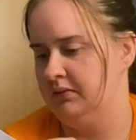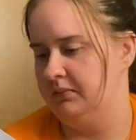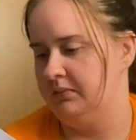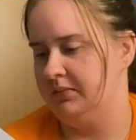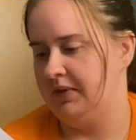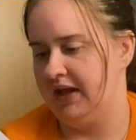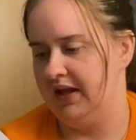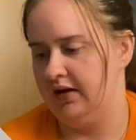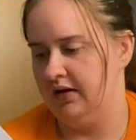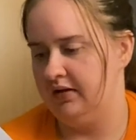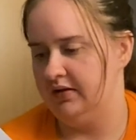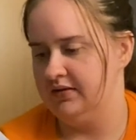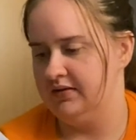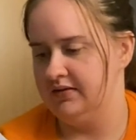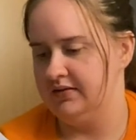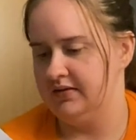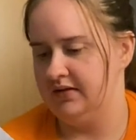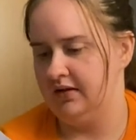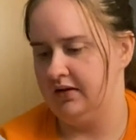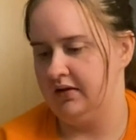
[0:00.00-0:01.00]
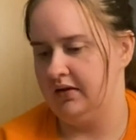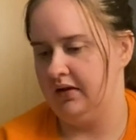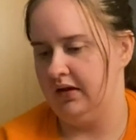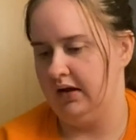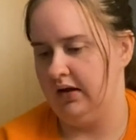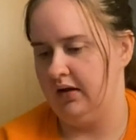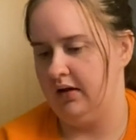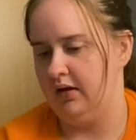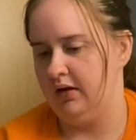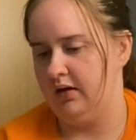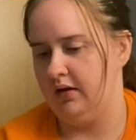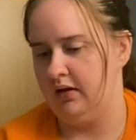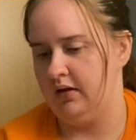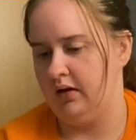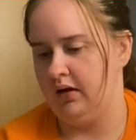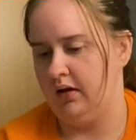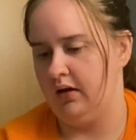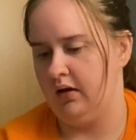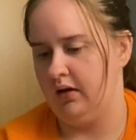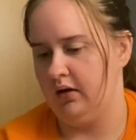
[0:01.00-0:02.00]
because I think
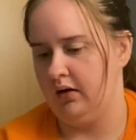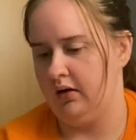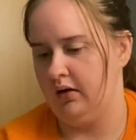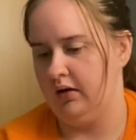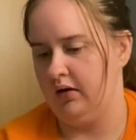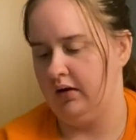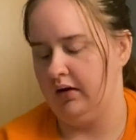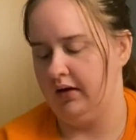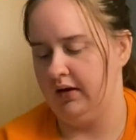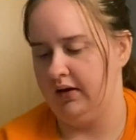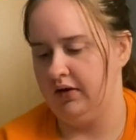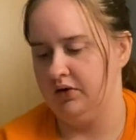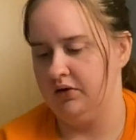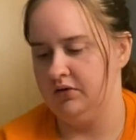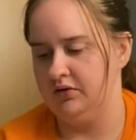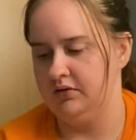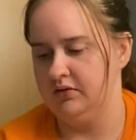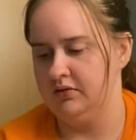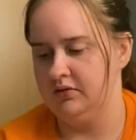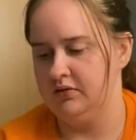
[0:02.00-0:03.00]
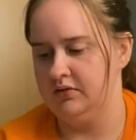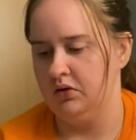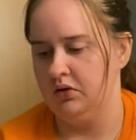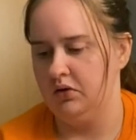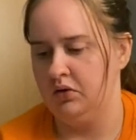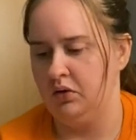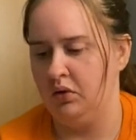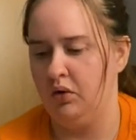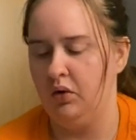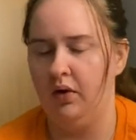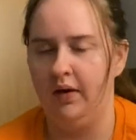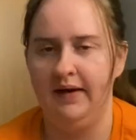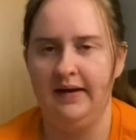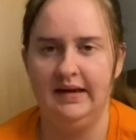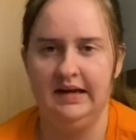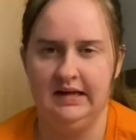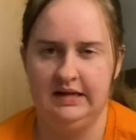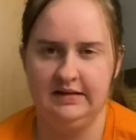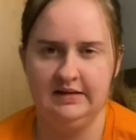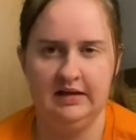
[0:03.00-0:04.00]
I could quite
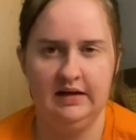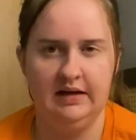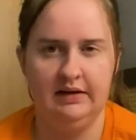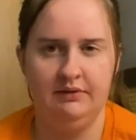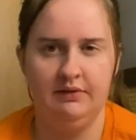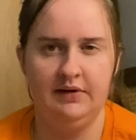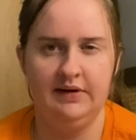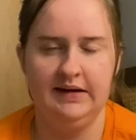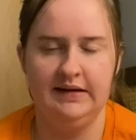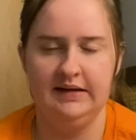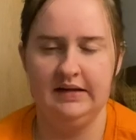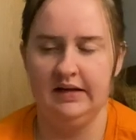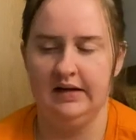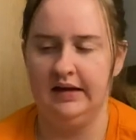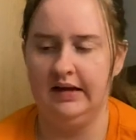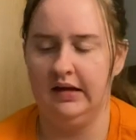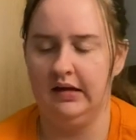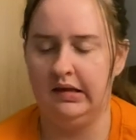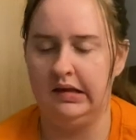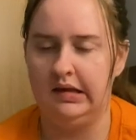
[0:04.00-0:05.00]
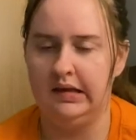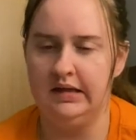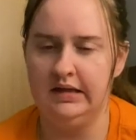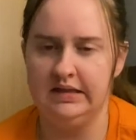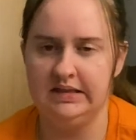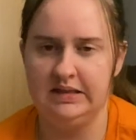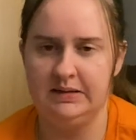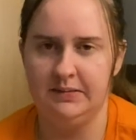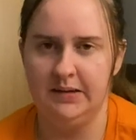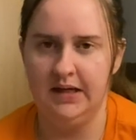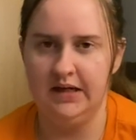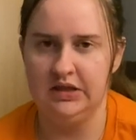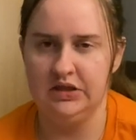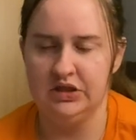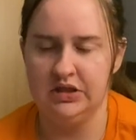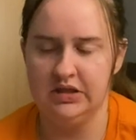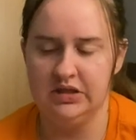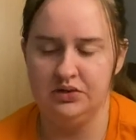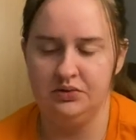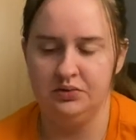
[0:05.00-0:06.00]
easily read like 30
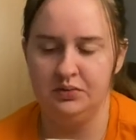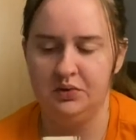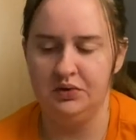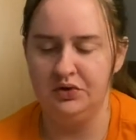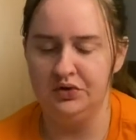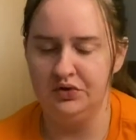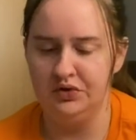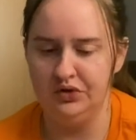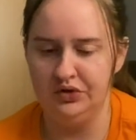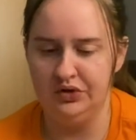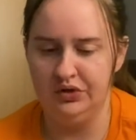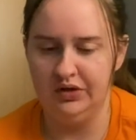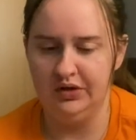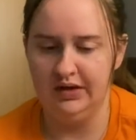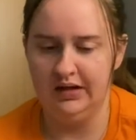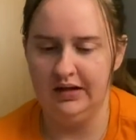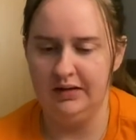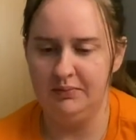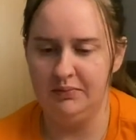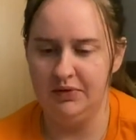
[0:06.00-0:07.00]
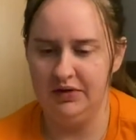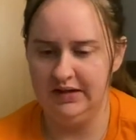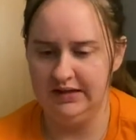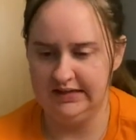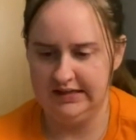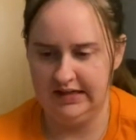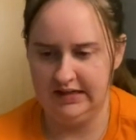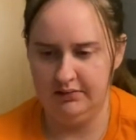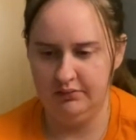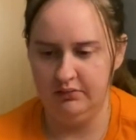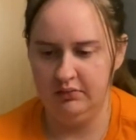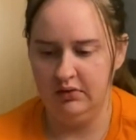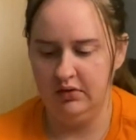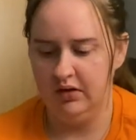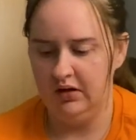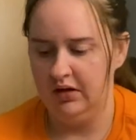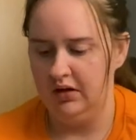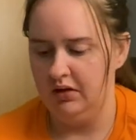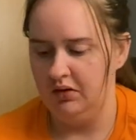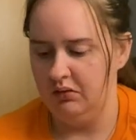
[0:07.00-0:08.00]
pages or whatnot and put it down.
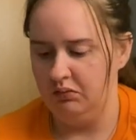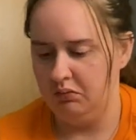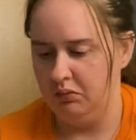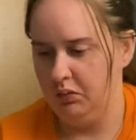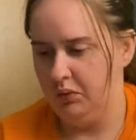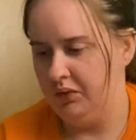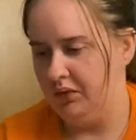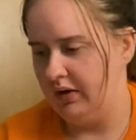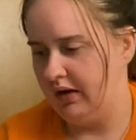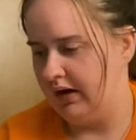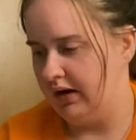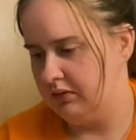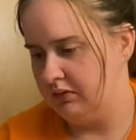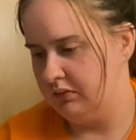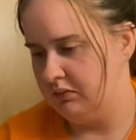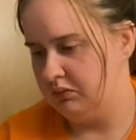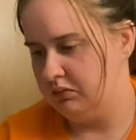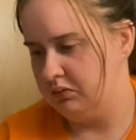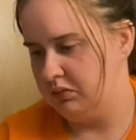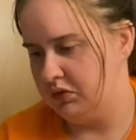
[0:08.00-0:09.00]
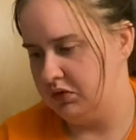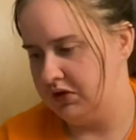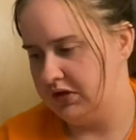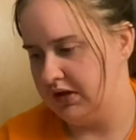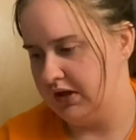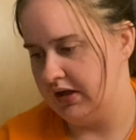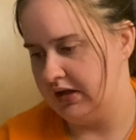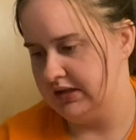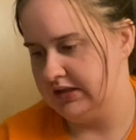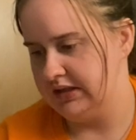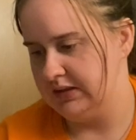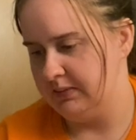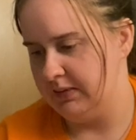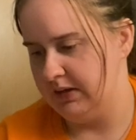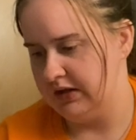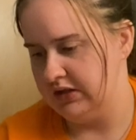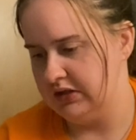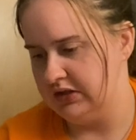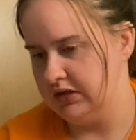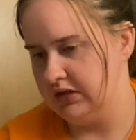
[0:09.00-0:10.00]
What would 30
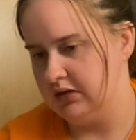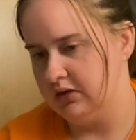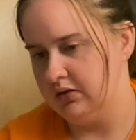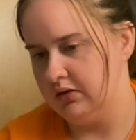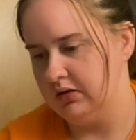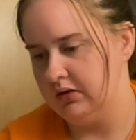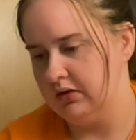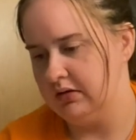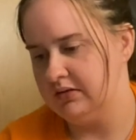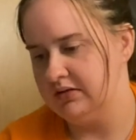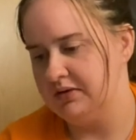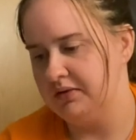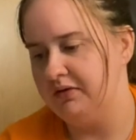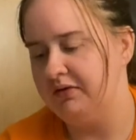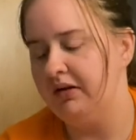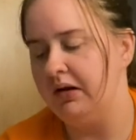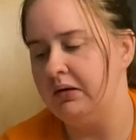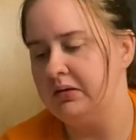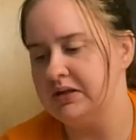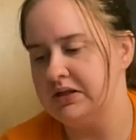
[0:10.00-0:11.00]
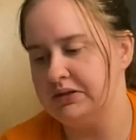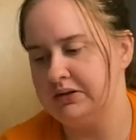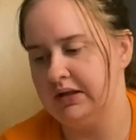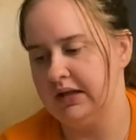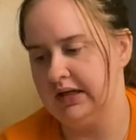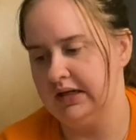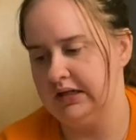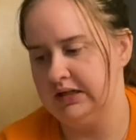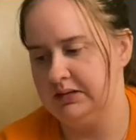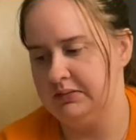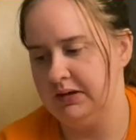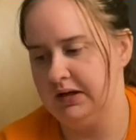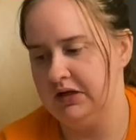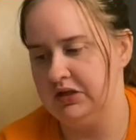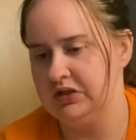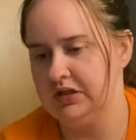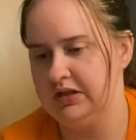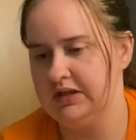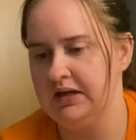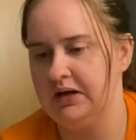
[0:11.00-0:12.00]
pages? So if I was to read 30
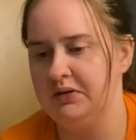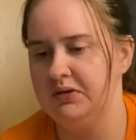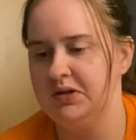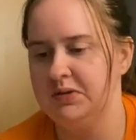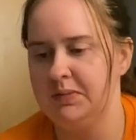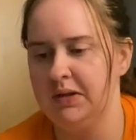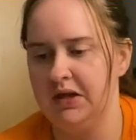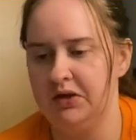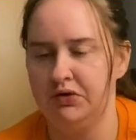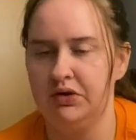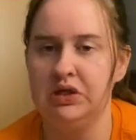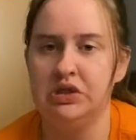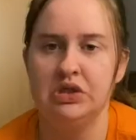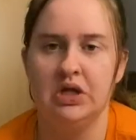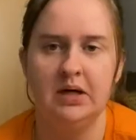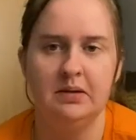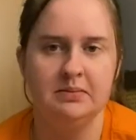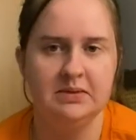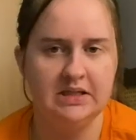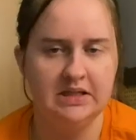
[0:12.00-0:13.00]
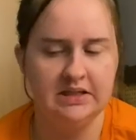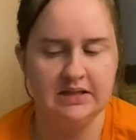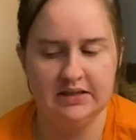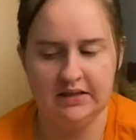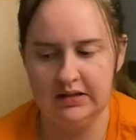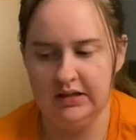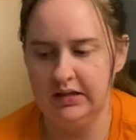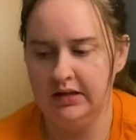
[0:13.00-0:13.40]
pages, that would be 3 chapters,